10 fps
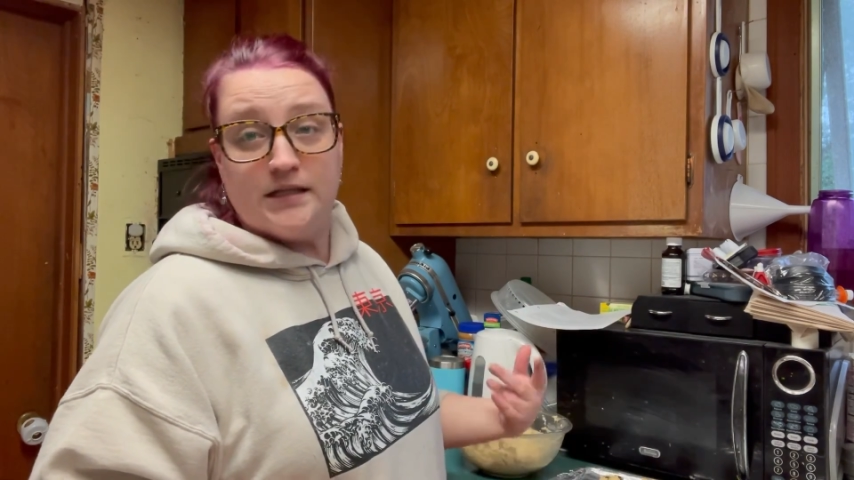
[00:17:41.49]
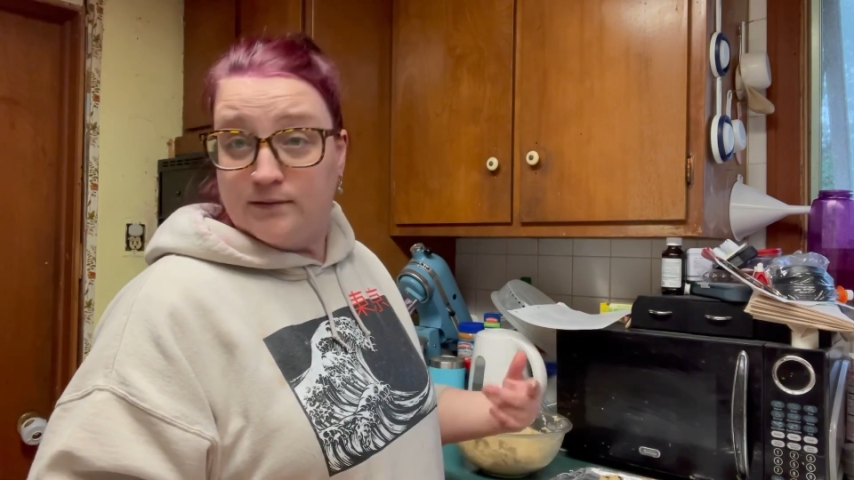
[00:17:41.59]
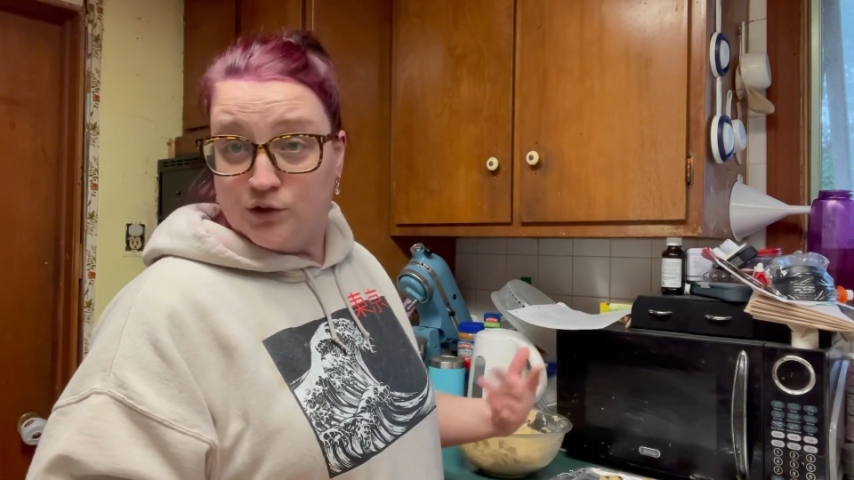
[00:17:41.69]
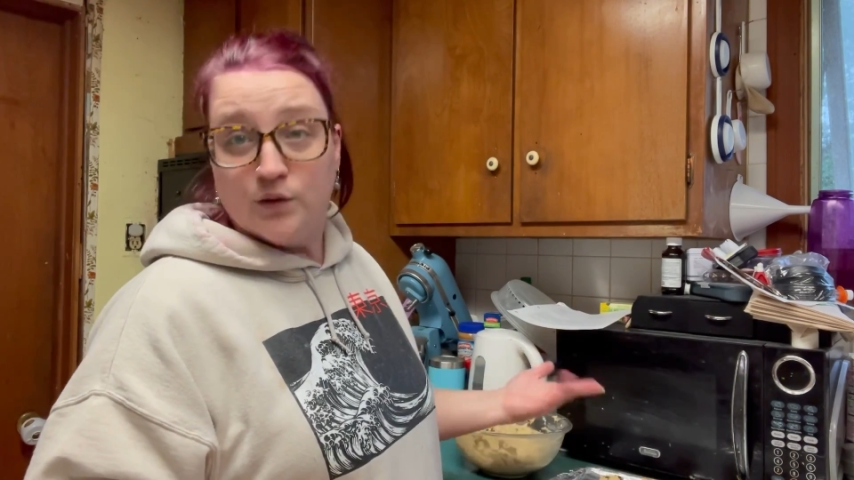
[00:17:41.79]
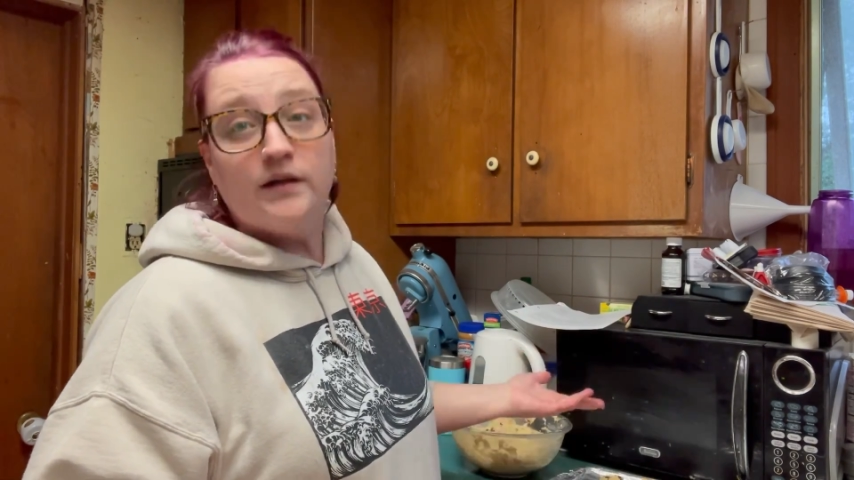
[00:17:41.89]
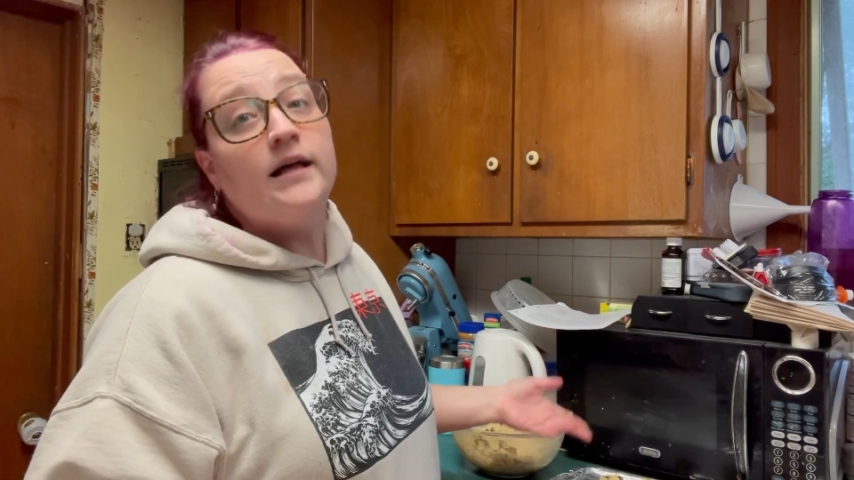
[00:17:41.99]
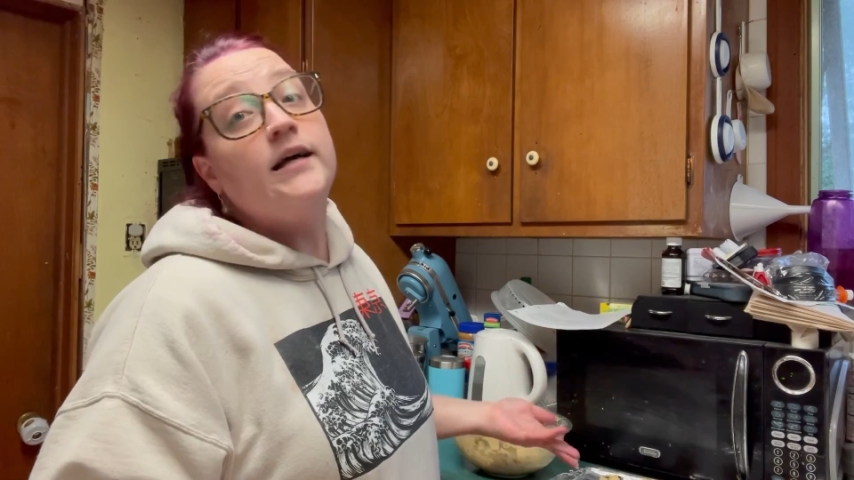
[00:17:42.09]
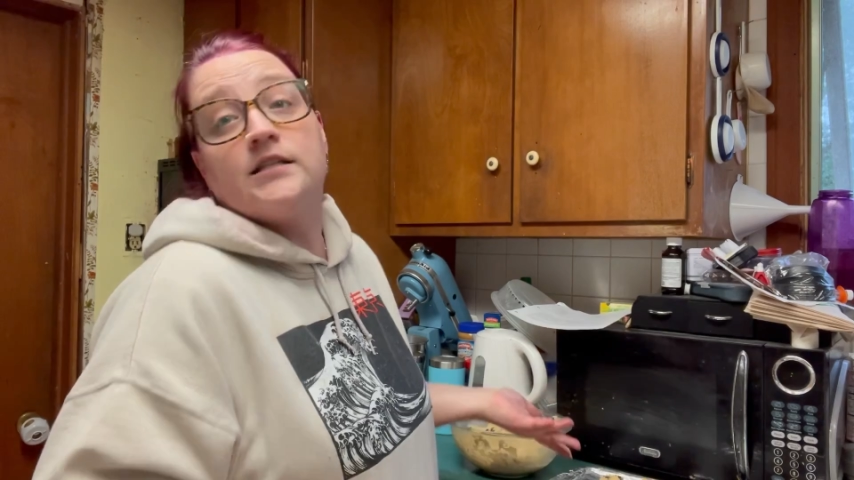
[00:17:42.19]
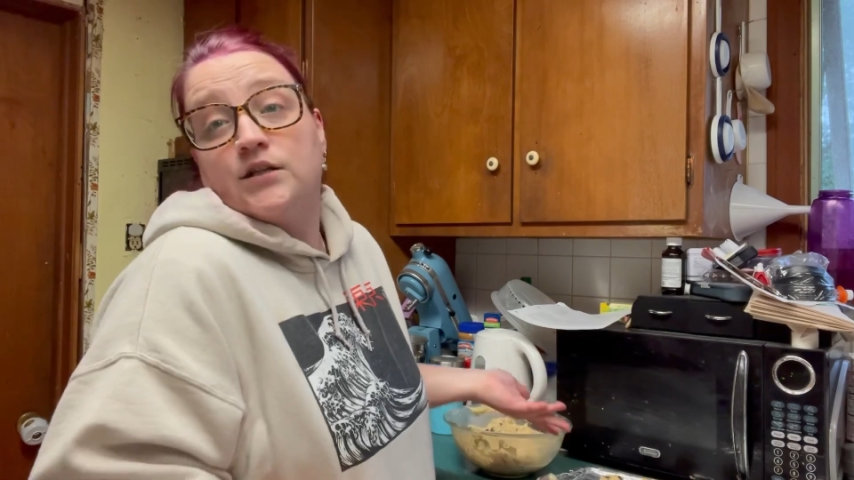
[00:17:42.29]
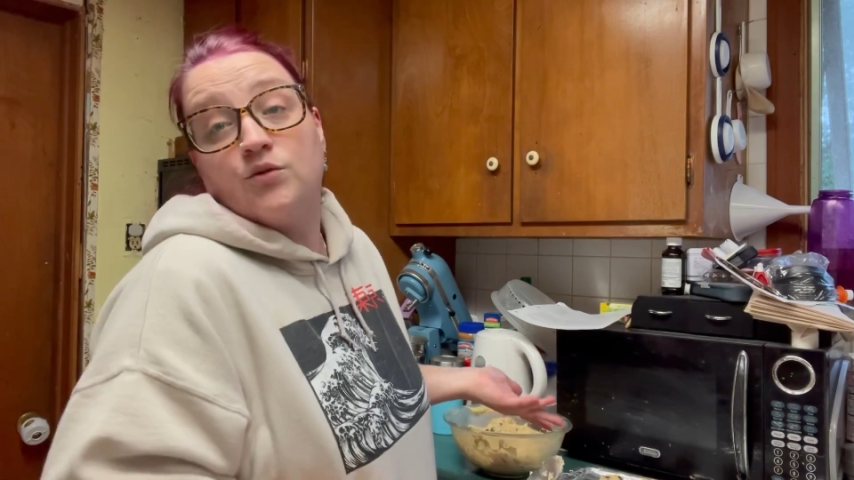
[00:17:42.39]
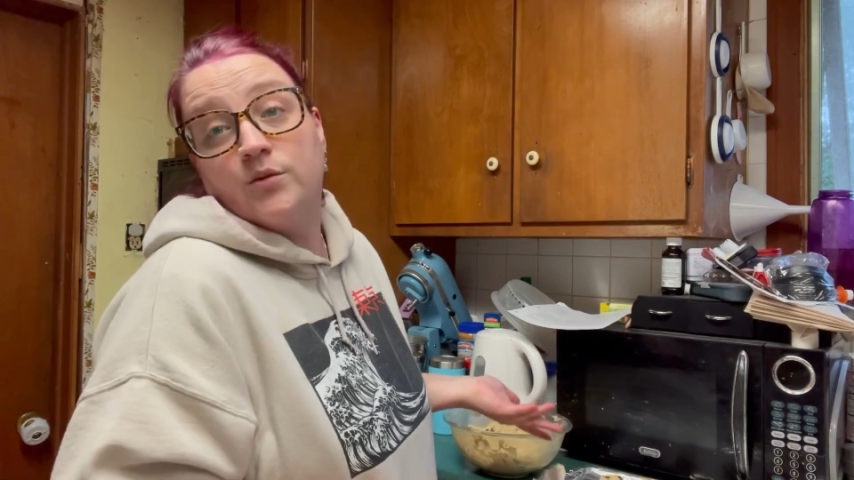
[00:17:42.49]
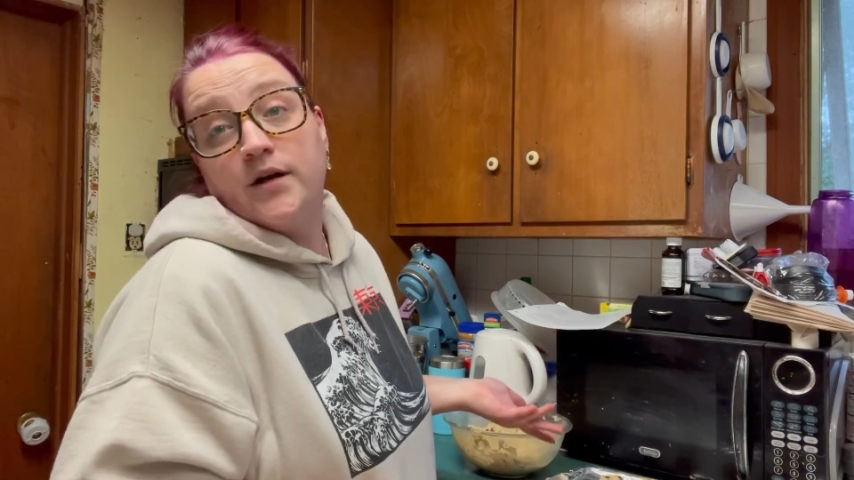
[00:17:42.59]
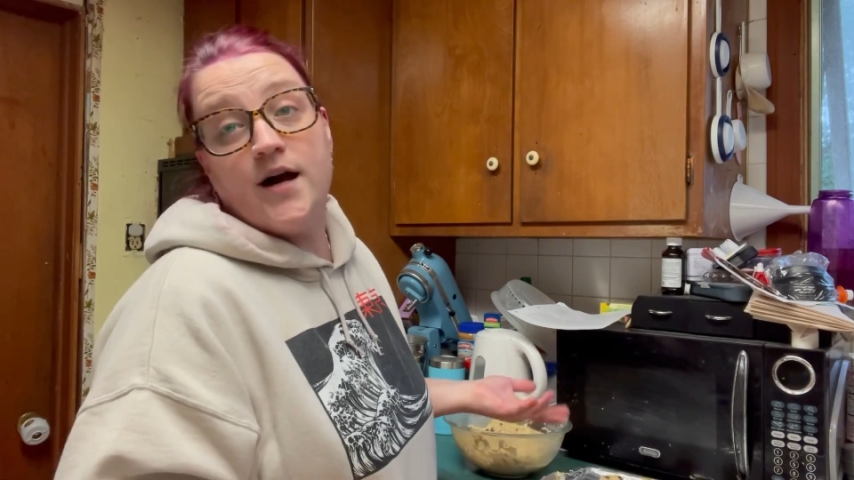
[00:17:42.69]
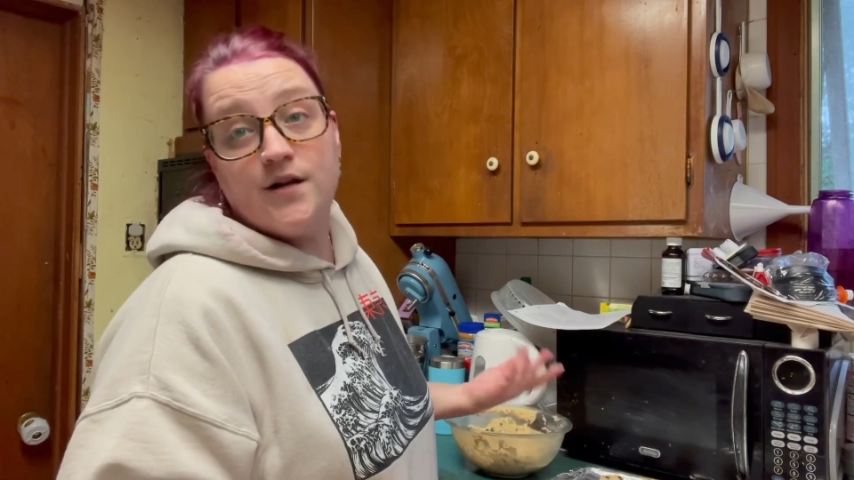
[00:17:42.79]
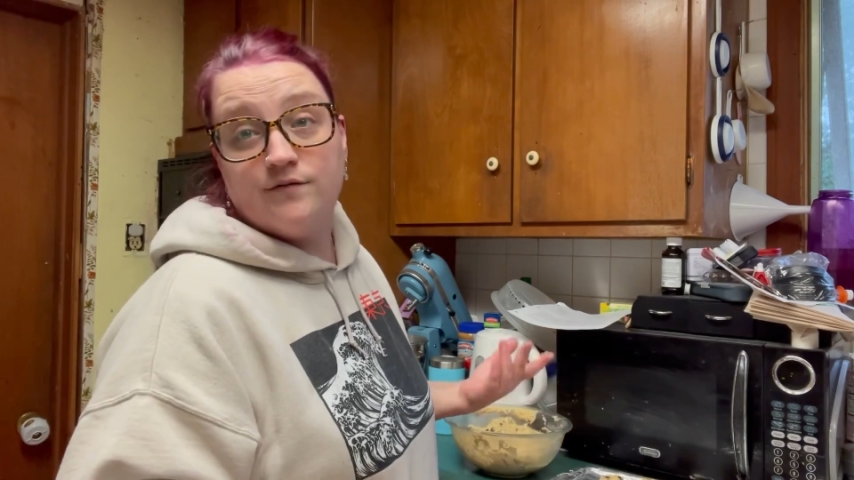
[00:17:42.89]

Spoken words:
keep doing that until we run out